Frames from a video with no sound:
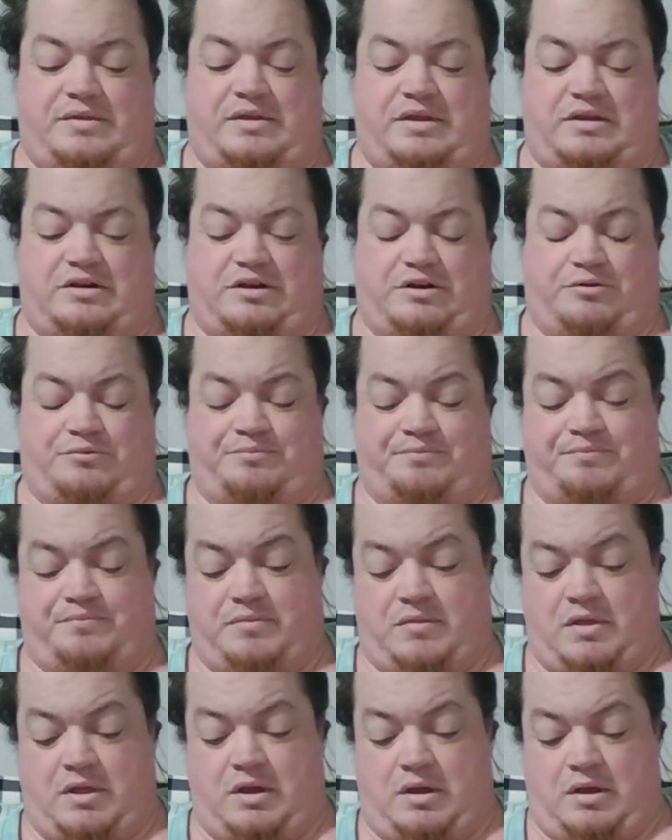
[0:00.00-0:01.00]
you
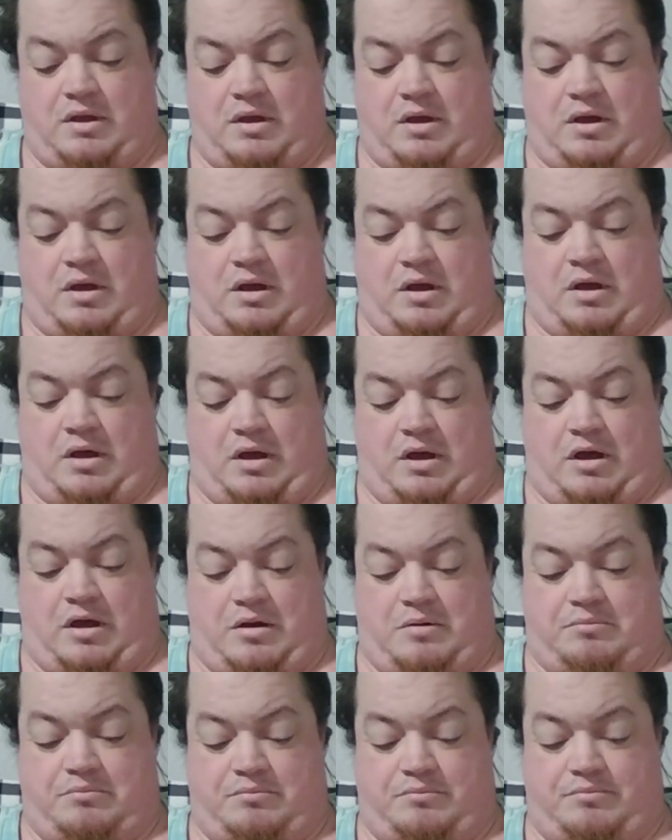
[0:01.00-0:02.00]
know.
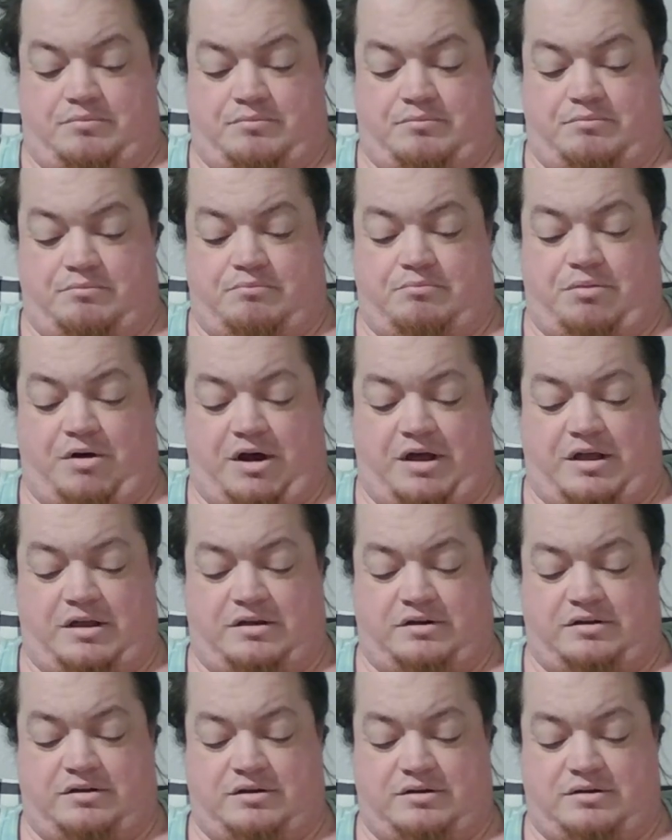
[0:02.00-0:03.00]
Um, but
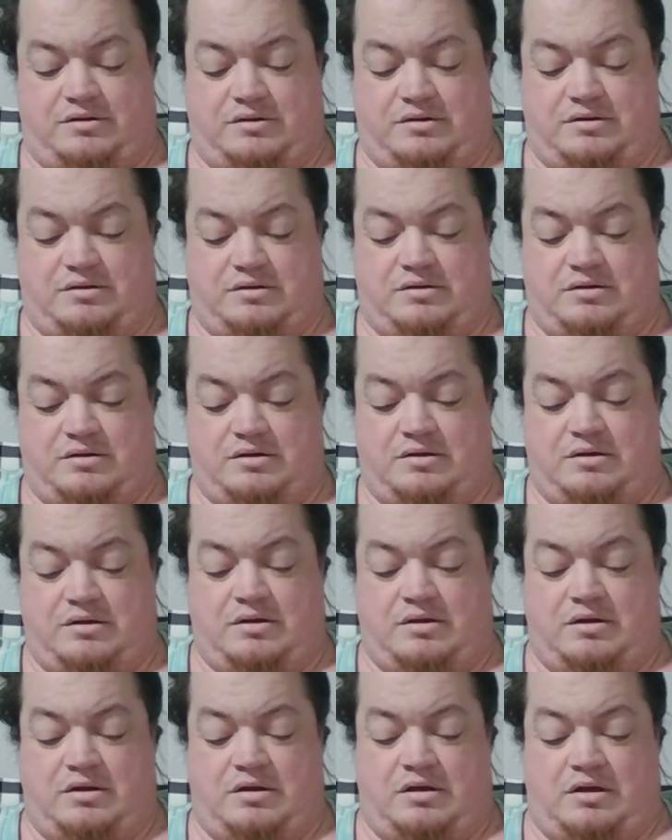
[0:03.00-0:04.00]

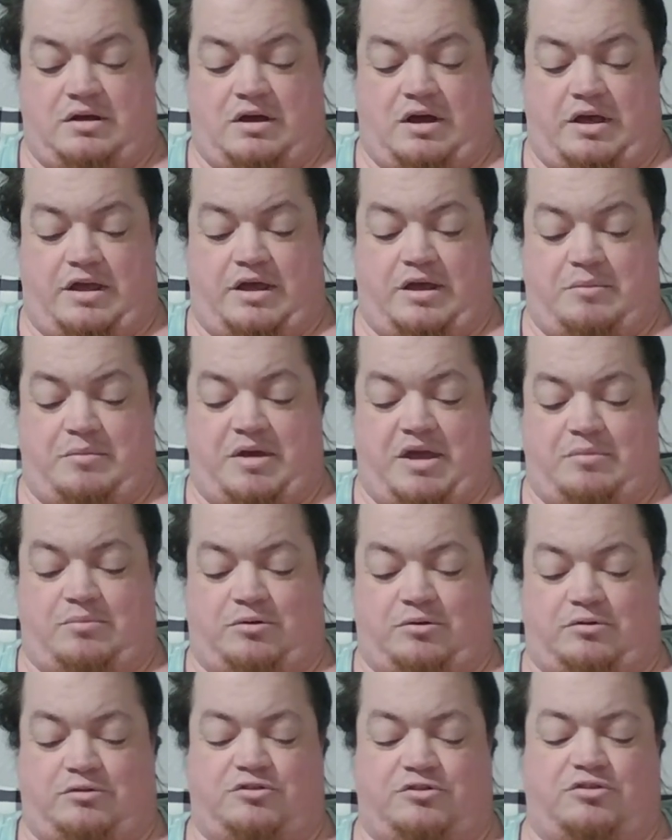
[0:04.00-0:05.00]
I am
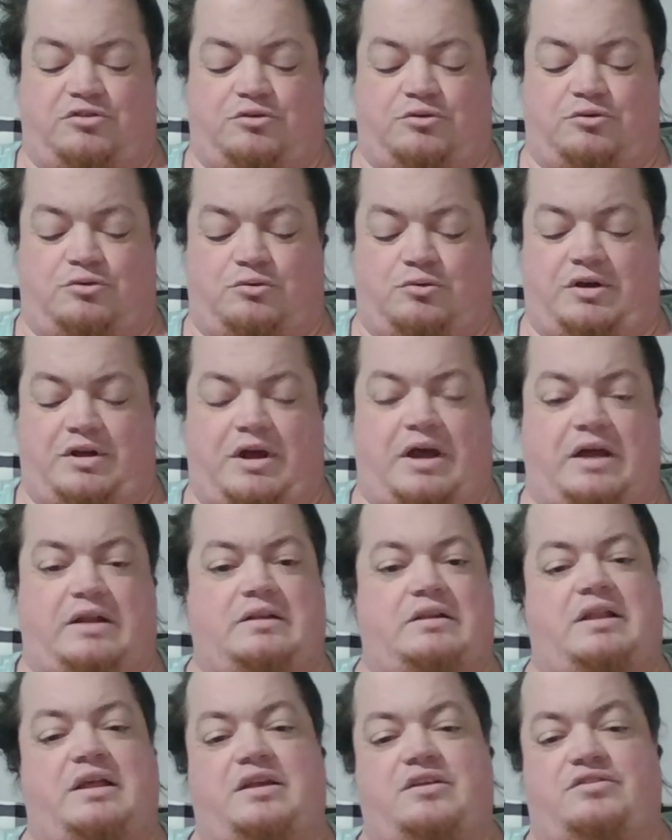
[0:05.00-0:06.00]
able to at
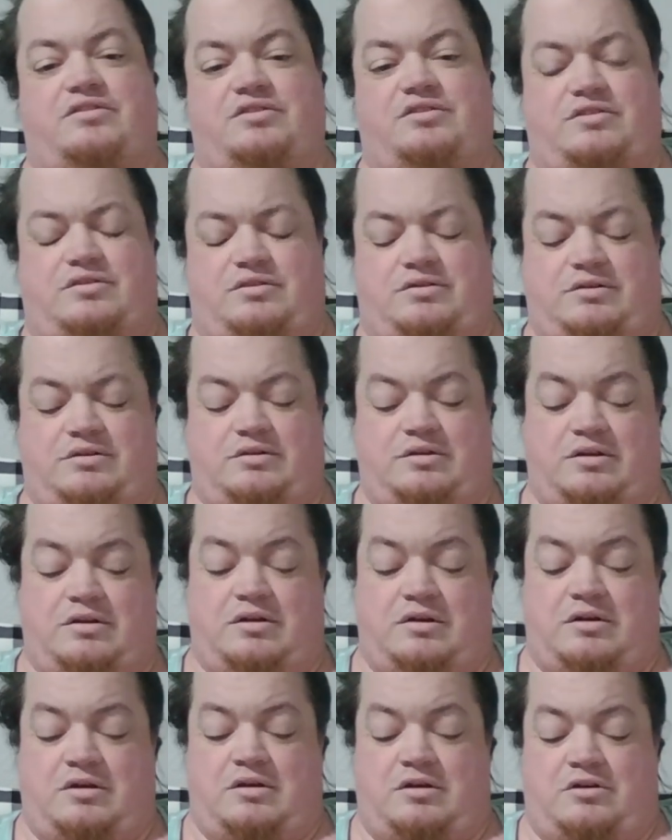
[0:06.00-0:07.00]
least
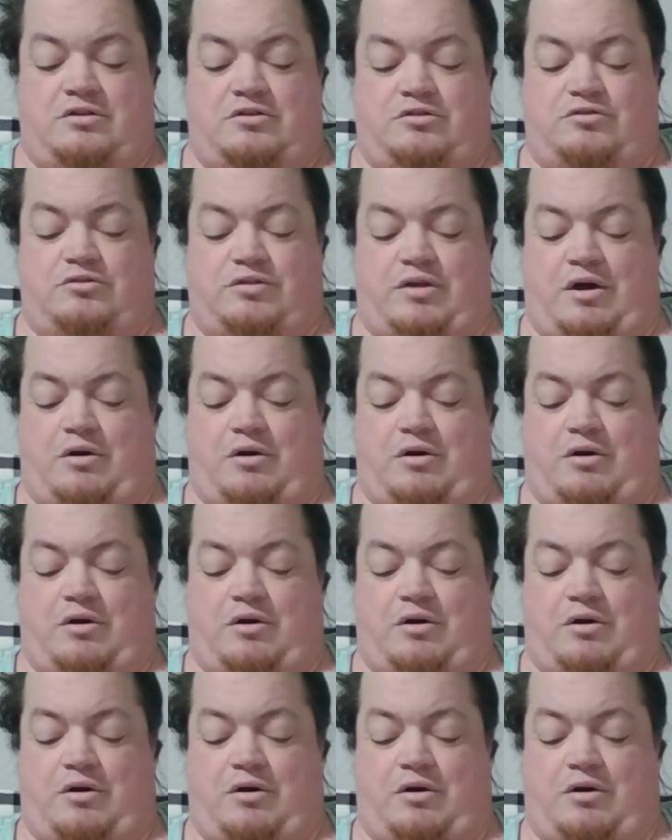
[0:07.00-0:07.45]
do